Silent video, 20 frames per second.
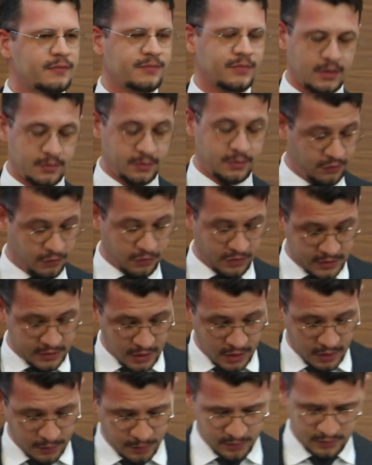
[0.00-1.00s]
I mean, for
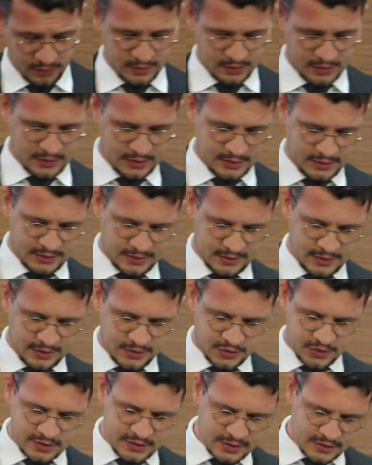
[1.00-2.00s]
example,
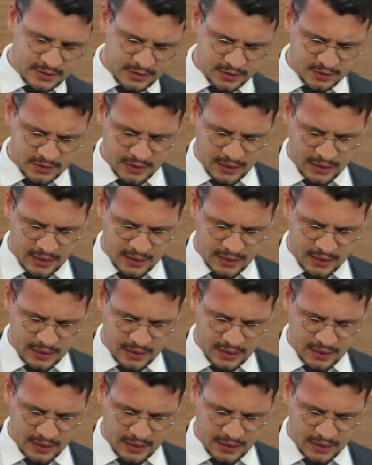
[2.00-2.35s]
just listen to